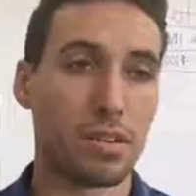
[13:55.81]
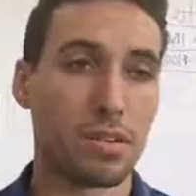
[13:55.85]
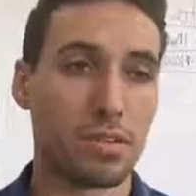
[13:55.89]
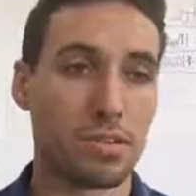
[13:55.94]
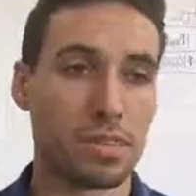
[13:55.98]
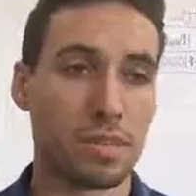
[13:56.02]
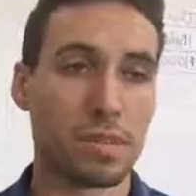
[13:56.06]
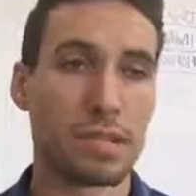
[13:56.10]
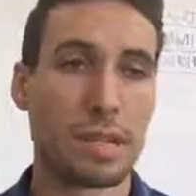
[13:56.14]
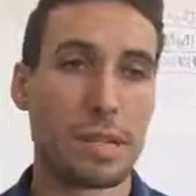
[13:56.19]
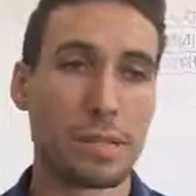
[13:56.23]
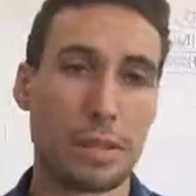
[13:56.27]

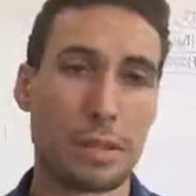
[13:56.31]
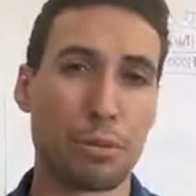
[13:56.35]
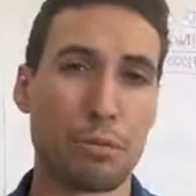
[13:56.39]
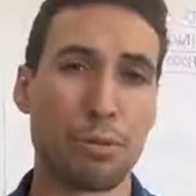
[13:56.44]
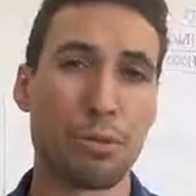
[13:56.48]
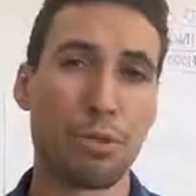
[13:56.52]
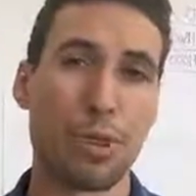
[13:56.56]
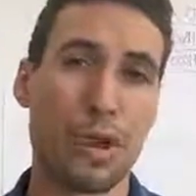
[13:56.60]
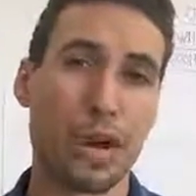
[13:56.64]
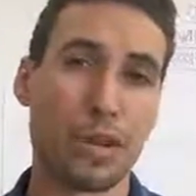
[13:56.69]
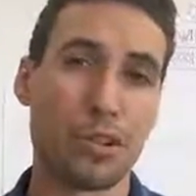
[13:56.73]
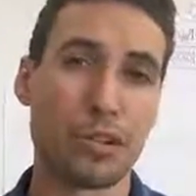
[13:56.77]
Sometimes they're
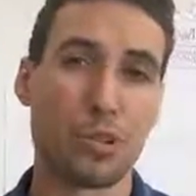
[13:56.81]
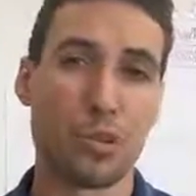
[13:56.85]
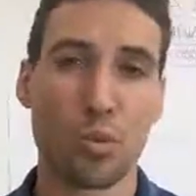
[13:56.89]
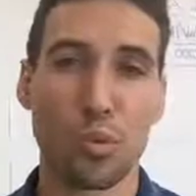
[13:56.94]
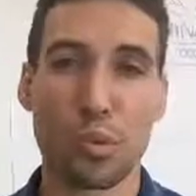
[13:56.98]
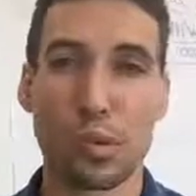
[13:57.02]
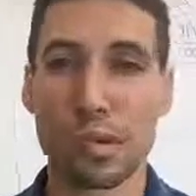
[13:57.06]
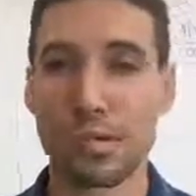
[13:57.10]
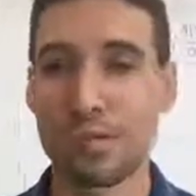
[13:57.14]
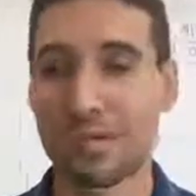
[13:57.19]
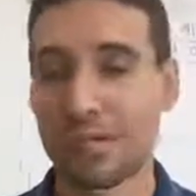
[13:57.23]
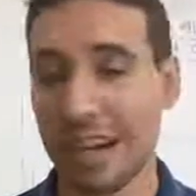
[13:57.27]
required
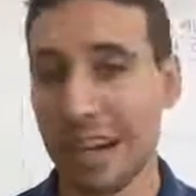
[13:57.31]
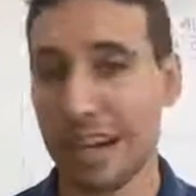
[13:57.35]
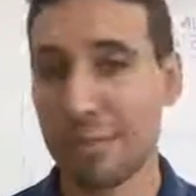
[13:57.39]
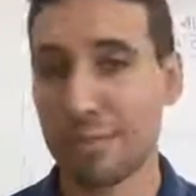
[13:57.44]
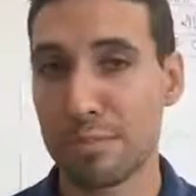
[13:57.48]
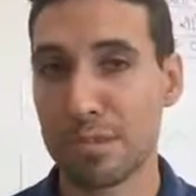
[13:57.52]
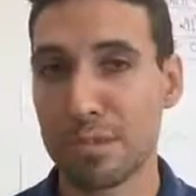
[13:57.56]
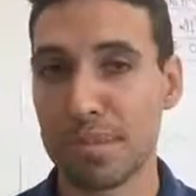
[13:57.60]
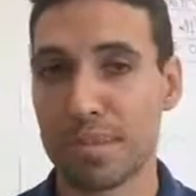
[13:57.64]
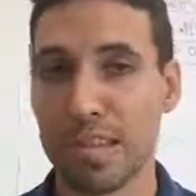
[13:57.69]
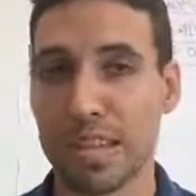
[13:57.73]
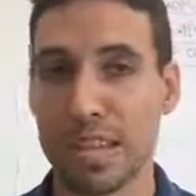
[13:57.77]

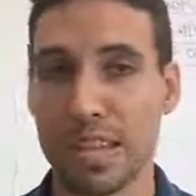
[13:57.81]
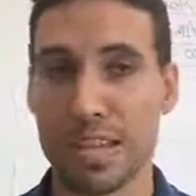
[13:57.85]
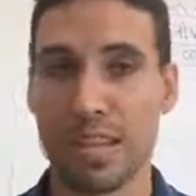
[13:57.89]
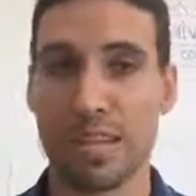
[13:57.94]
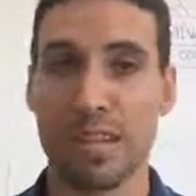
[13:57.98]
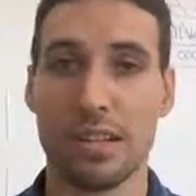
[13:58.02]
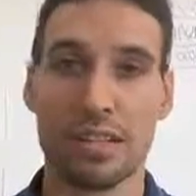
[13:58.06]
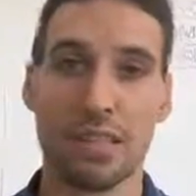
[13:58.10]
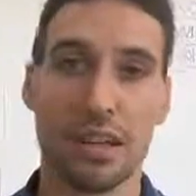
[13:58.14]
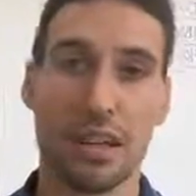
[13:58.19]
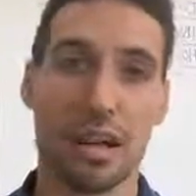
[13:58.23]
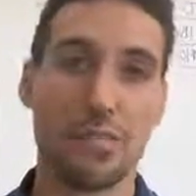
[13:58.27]
25%,
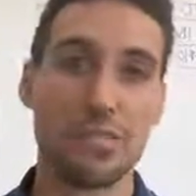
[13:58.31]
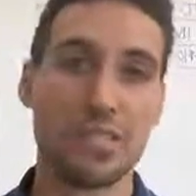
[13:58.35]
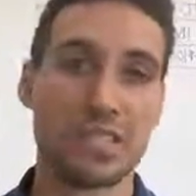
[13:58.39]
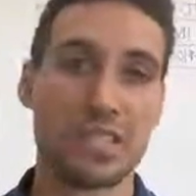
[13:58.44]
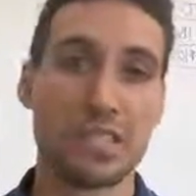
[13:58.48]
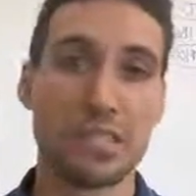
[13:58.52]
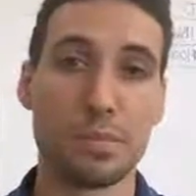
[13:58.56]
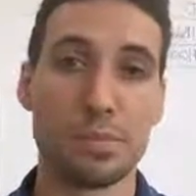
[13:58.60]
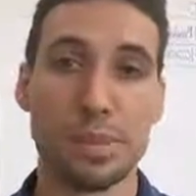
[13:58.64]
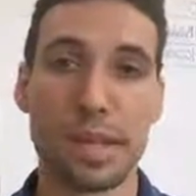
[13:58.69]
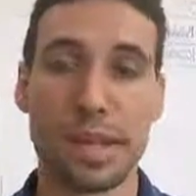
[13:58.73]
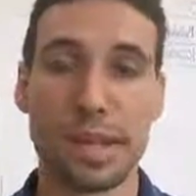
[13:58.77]
obviously
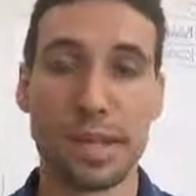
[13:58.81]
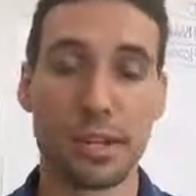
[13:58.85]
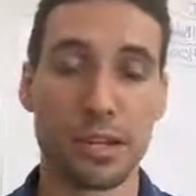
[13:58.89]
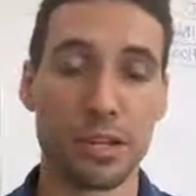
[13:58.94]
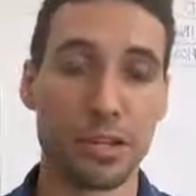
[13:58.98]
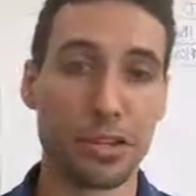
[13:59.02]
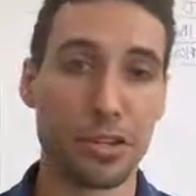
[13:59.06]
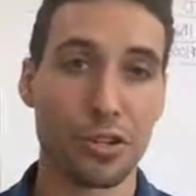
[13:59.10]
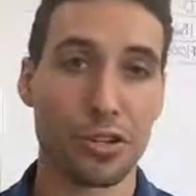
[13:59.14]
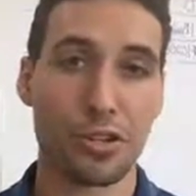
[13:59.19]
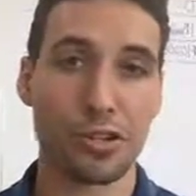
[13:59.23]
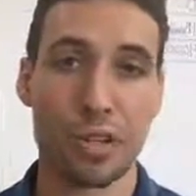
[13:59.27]
depending on
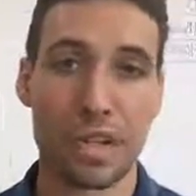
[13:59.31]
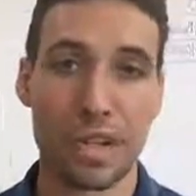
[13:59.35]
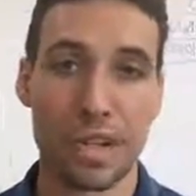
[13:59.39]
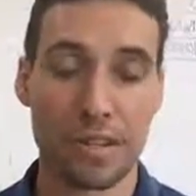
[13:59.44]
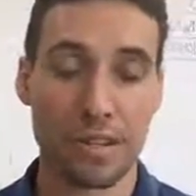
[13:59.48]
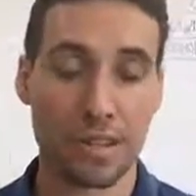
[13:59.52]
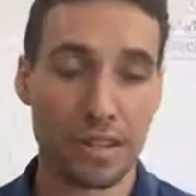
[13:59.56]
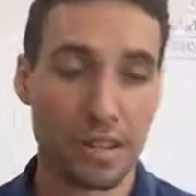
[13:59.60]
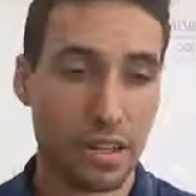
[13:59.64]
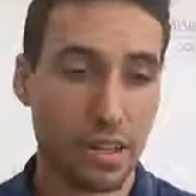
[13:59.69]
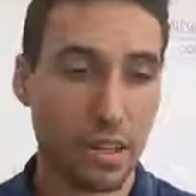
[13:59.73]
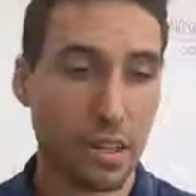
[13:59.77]
your
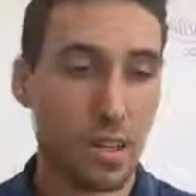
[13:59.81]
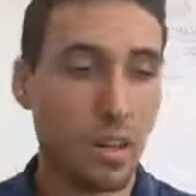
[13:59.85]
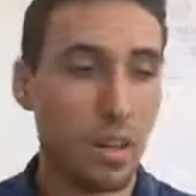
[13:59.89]
credit.